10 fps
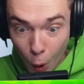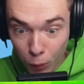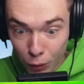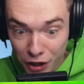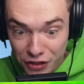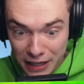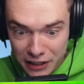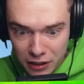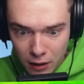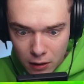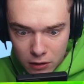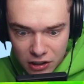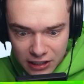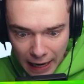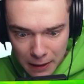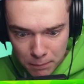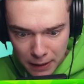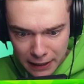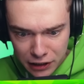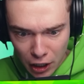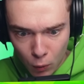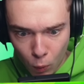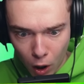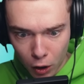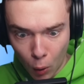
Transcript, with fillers: Oh, look at this. 10 meats in one.